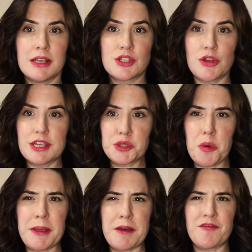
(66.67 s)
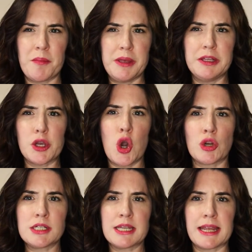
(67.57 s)
So this will be a familiar
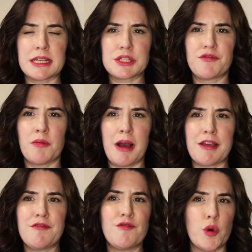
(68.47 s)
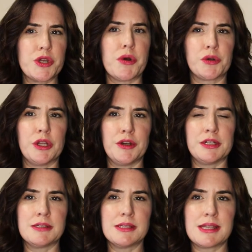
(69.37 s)
context for my 4-year-old
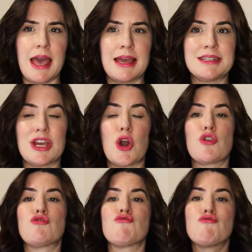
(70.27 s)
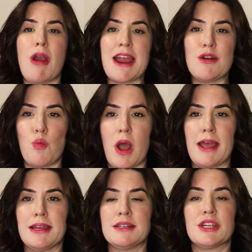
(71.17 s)
learners and a great
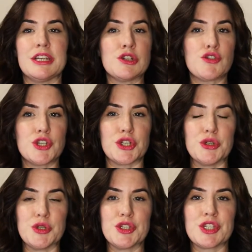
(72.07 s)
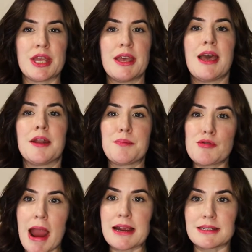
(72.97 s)
way to introduce and
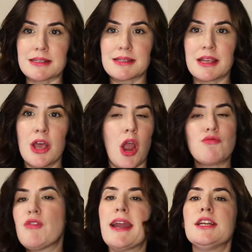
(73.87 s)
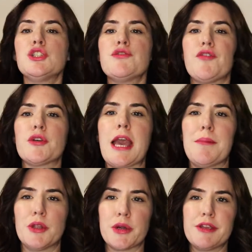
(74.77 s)
practice a range of
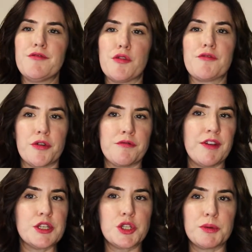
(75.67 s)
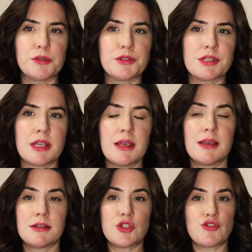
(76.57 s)
vocabulary for fruit and vegetables
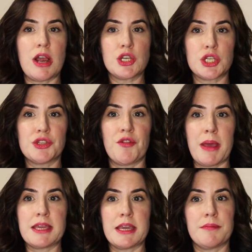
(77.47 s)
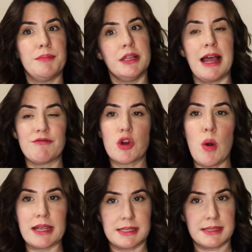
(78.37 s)
and structures for making polite
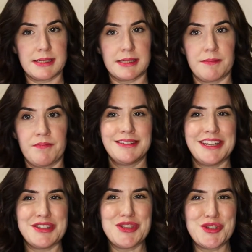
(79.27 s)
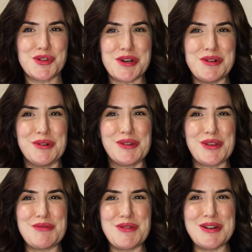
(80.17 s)
requests. Now, this story
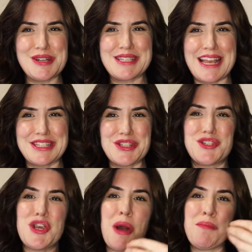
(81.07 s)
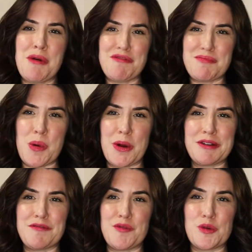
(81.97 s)
also works as a jump-off
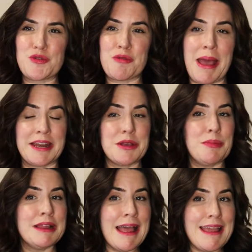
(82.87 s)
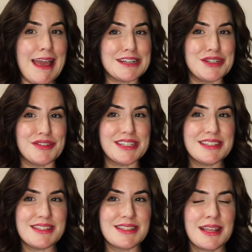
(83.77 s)
point for dramatic play
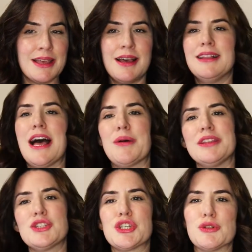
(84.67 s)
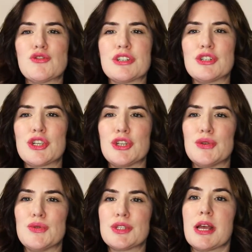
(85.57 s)
activities, allowing the children to
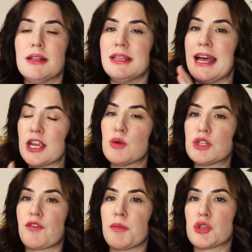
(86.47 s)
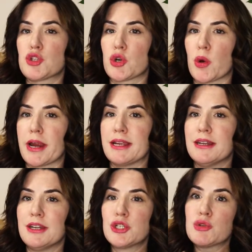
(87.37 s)
use language from the
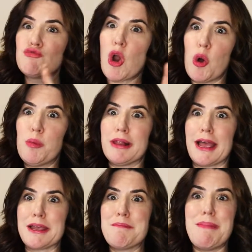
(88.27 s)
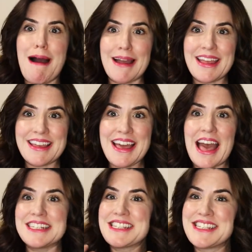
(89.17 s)
story to role-play buying
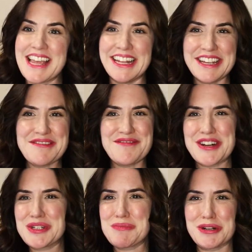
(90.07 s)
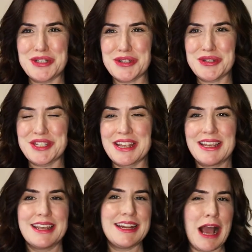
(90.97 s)
and selling fresh produce
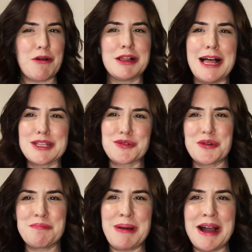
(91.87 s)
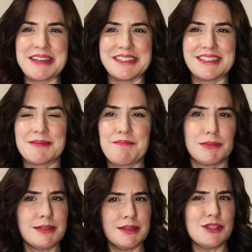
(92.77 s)
in our classroom market.
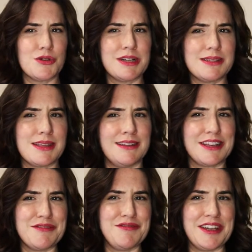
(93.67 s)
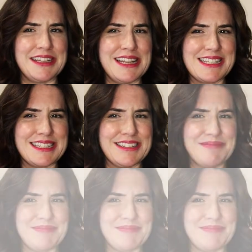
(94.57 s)
Doesn't this already sound like a fun lesson?